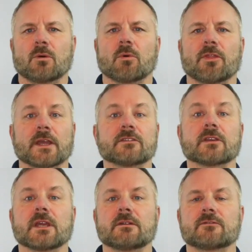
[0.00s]
Well, thanks
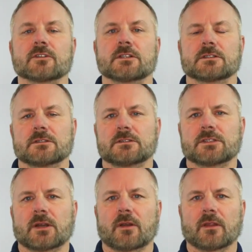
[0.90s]
again for
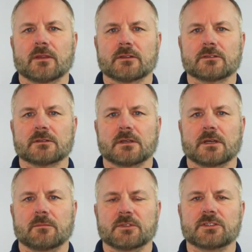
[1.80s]
sharing this
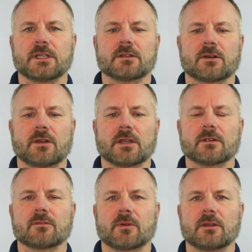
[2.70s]
machine
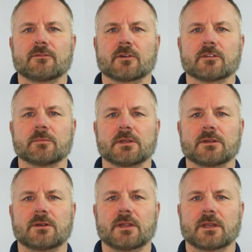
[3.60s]
learning, reinforcement
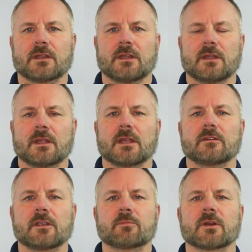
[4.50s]
learning,
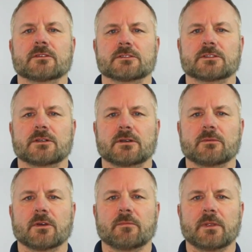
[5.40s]
and DeepRacer journey
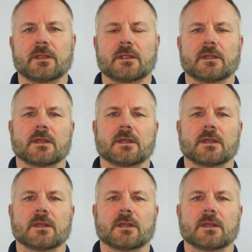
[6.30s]
with me.